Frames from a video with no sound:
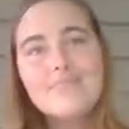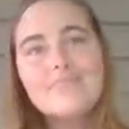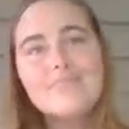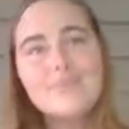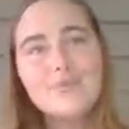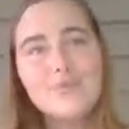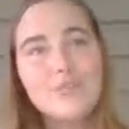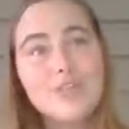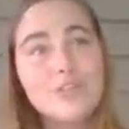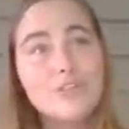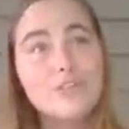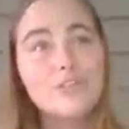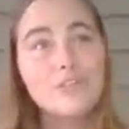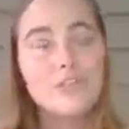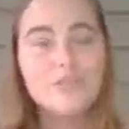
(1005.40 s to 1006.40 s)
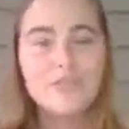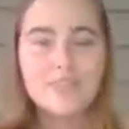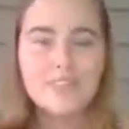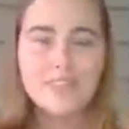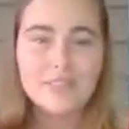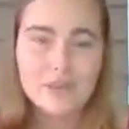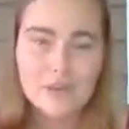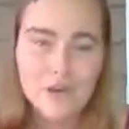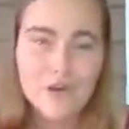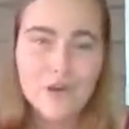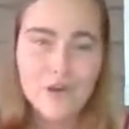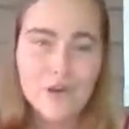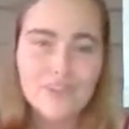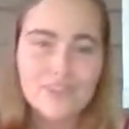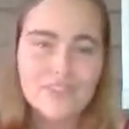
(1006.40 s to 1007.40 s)
these relationships and these
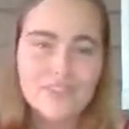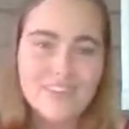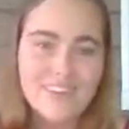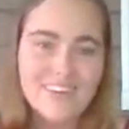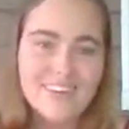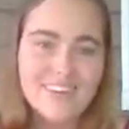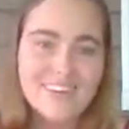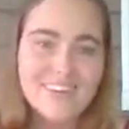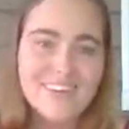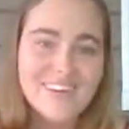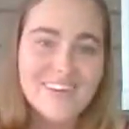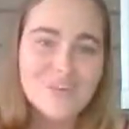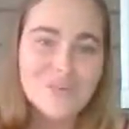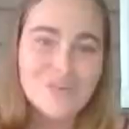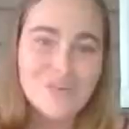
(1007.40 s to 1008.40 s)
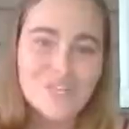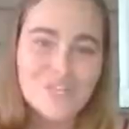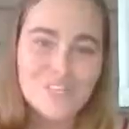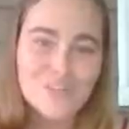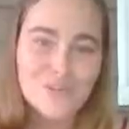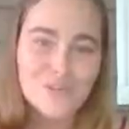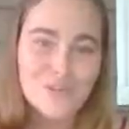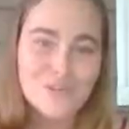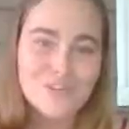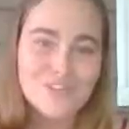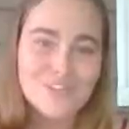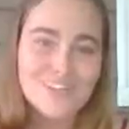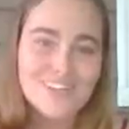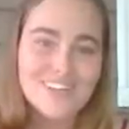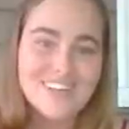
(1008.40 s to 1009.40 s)
programs that really served
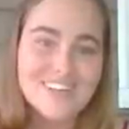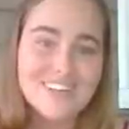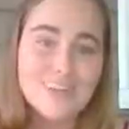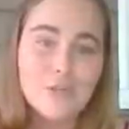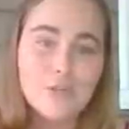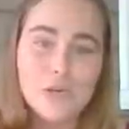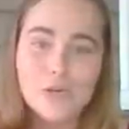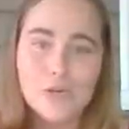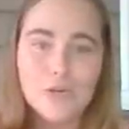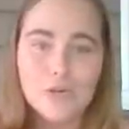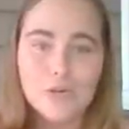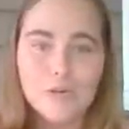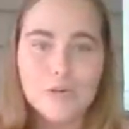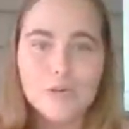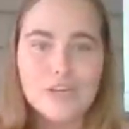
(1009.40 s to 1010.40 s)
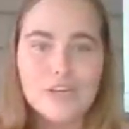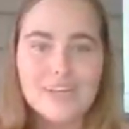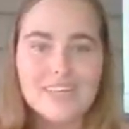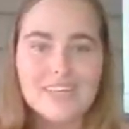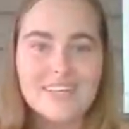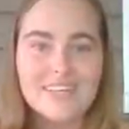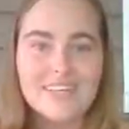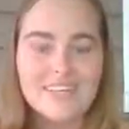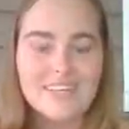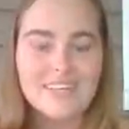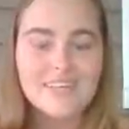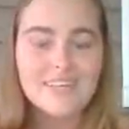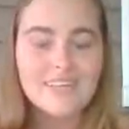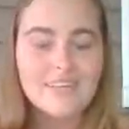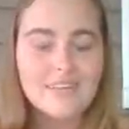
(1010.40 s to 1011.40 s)
the local community
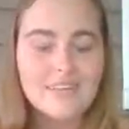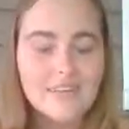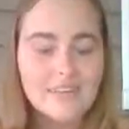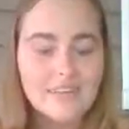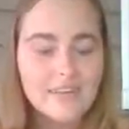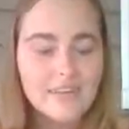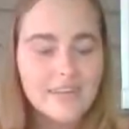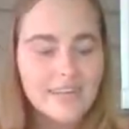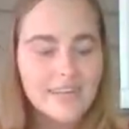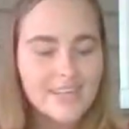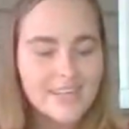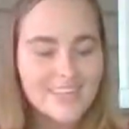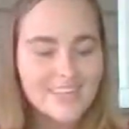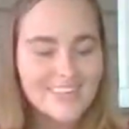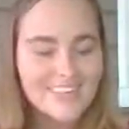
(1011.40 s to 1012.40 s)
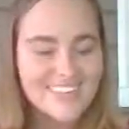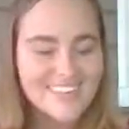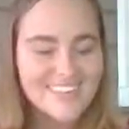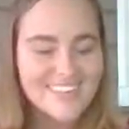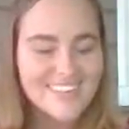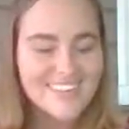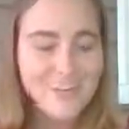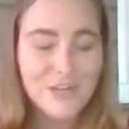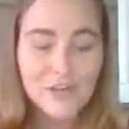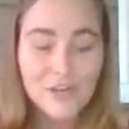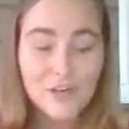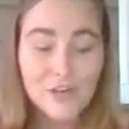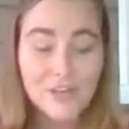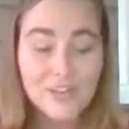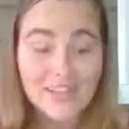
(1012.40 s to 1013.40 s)
in a
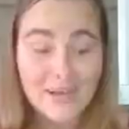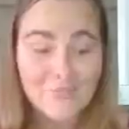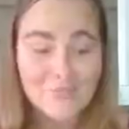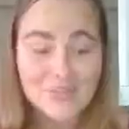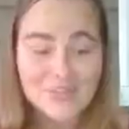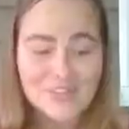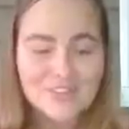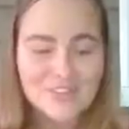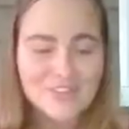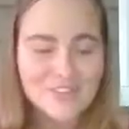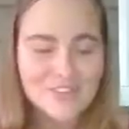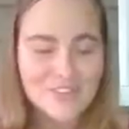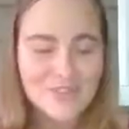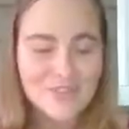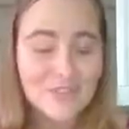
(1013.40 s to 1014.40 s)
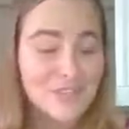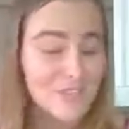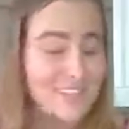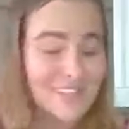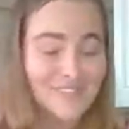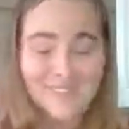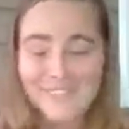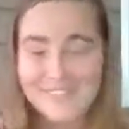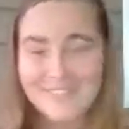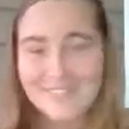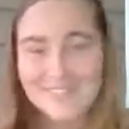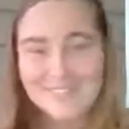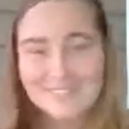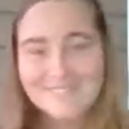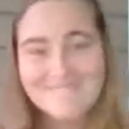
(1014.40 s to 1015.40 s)
collaborative and really,
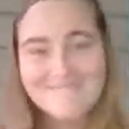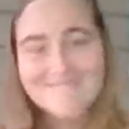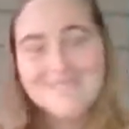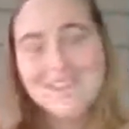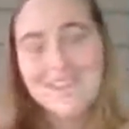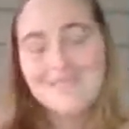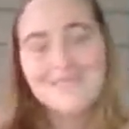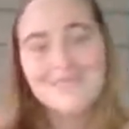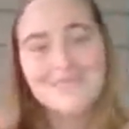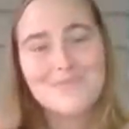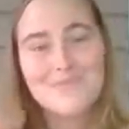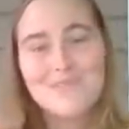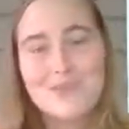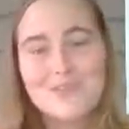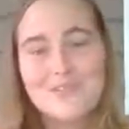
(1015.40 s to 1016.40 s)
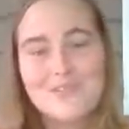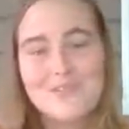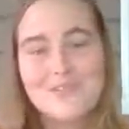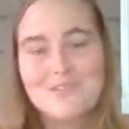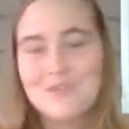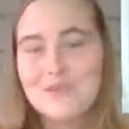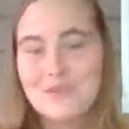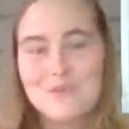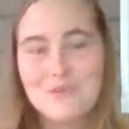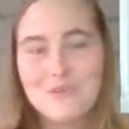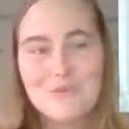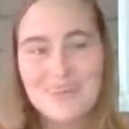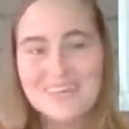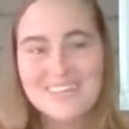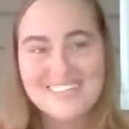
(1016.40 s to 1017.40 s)
really special and beautiful
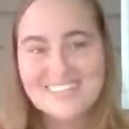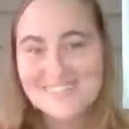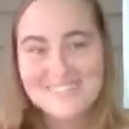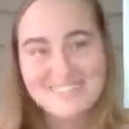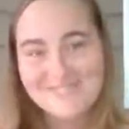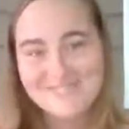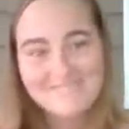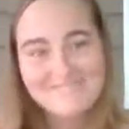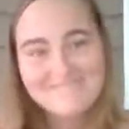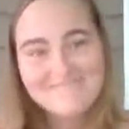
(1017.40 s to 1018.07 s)
way. It's